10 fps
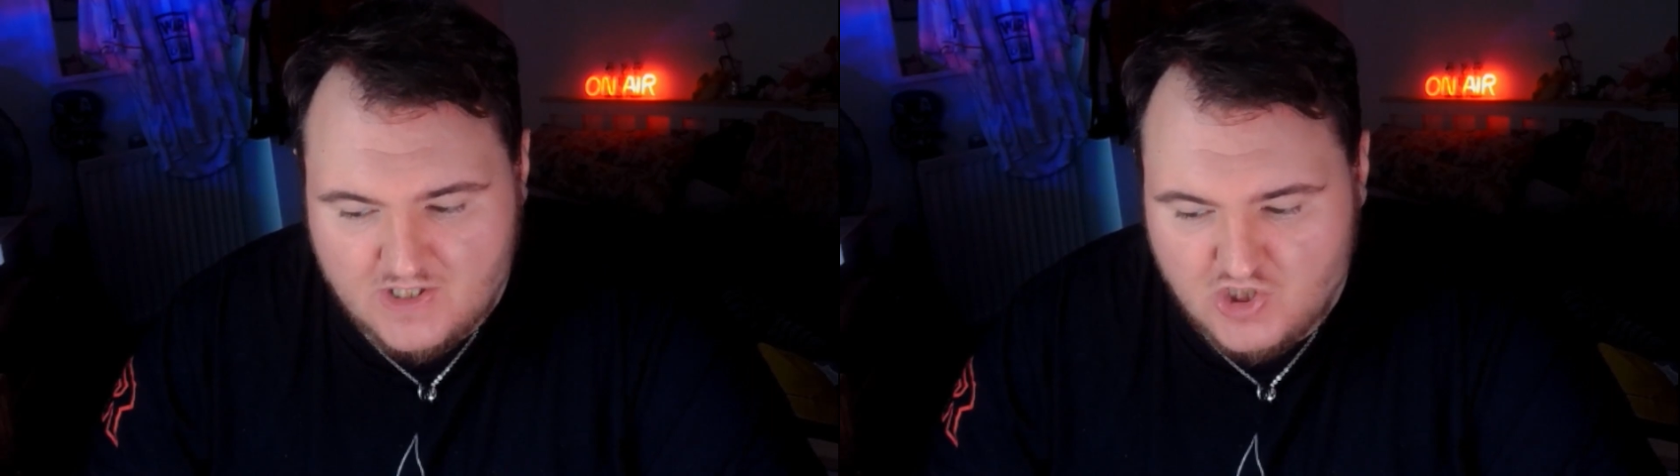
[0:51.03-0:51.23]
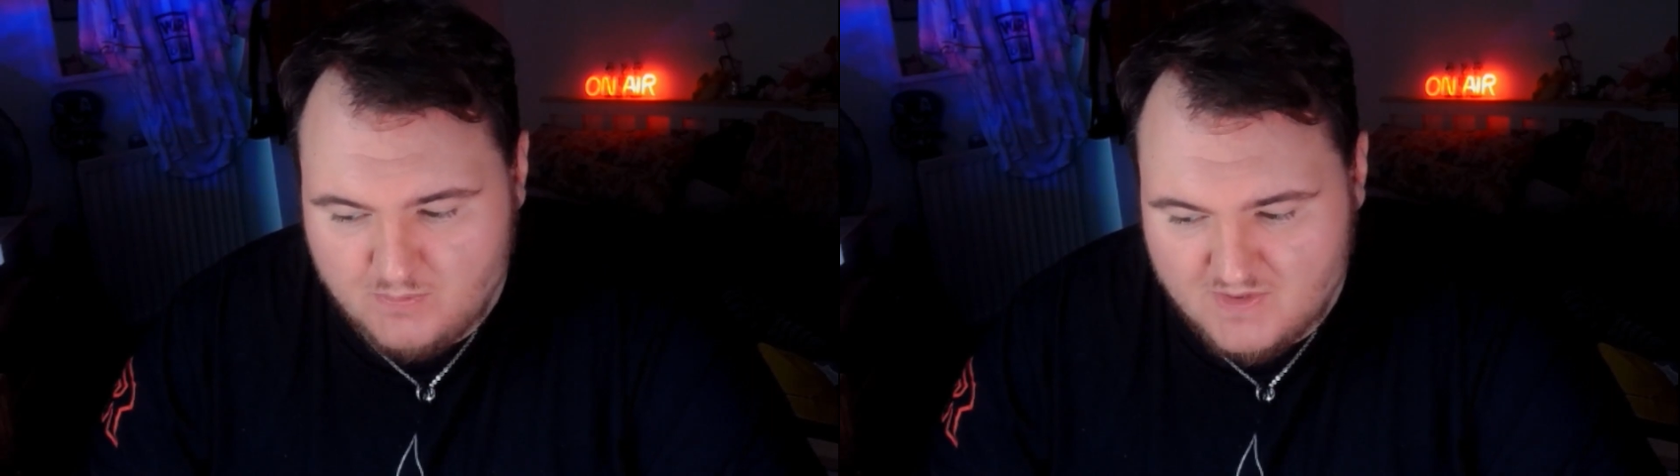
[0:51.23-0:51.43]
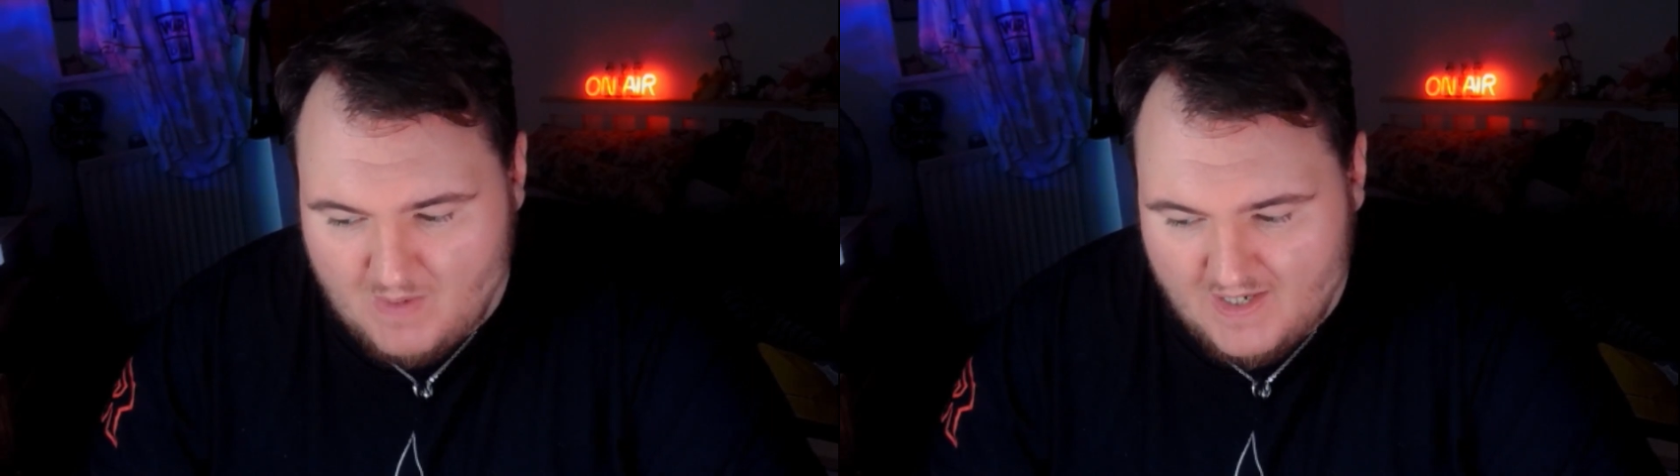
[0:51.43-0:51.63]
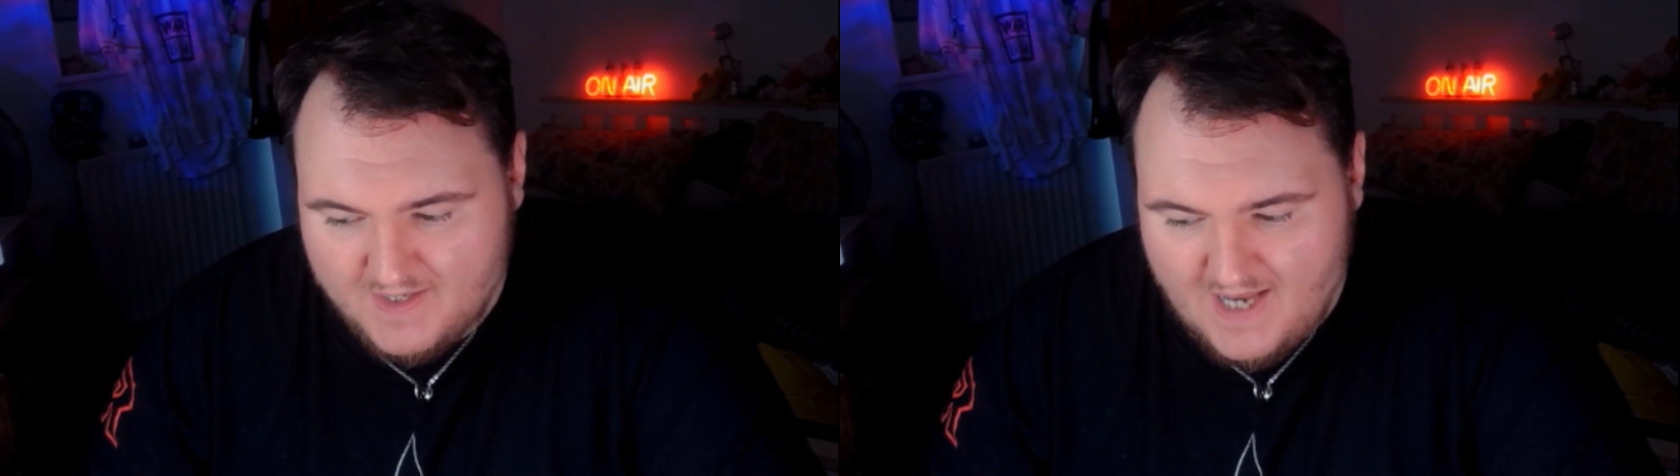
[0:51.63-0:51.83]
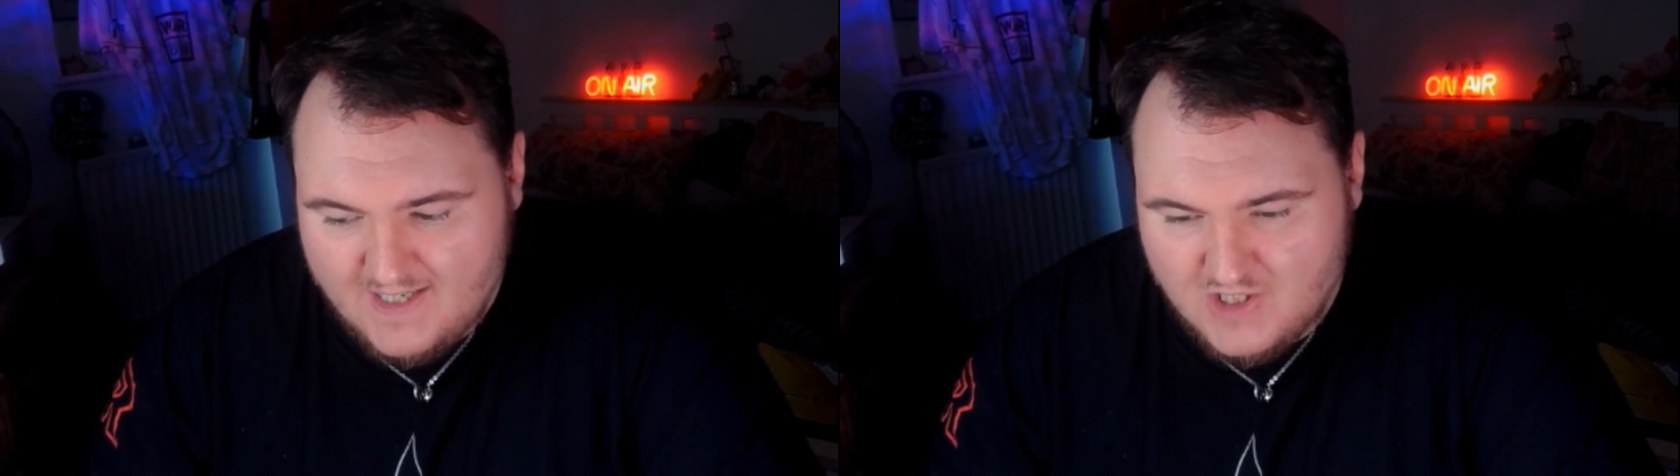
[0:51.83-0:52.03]
issue as well, and
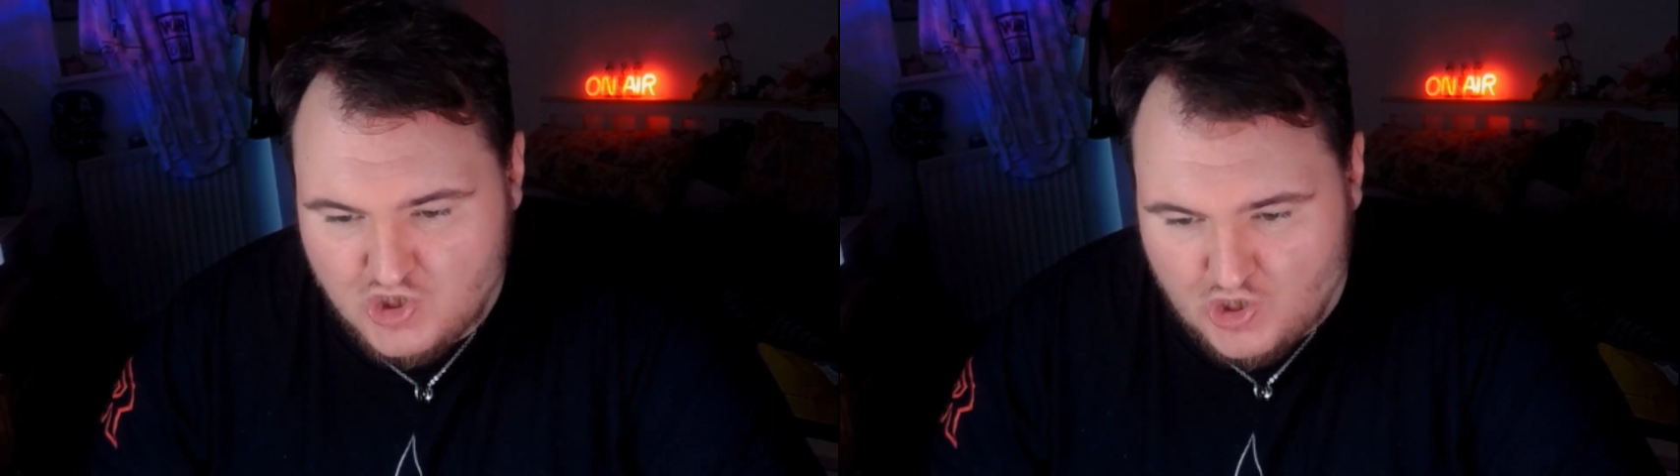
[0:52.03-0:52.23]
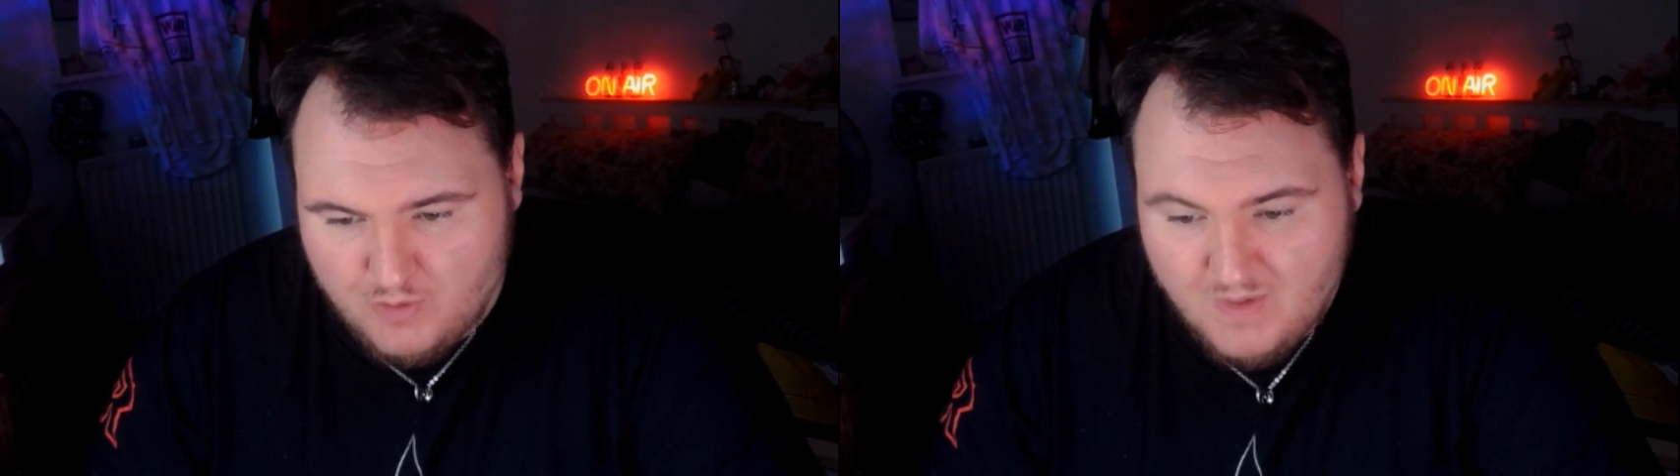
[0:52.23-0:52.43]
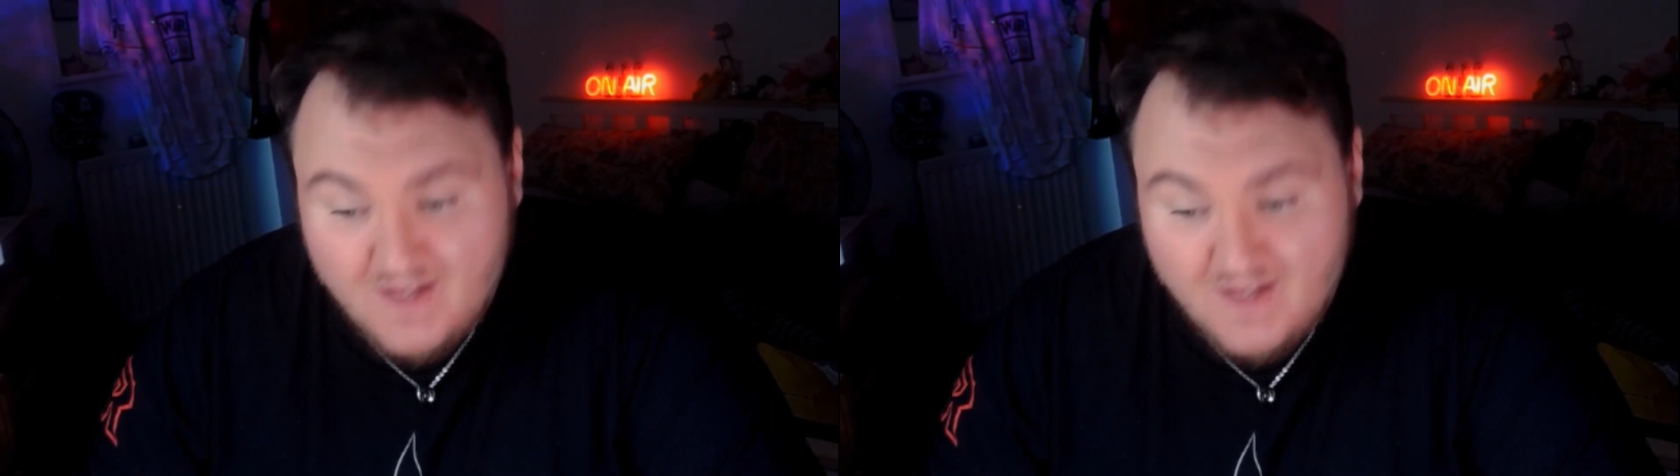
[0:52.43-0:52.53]
that issue,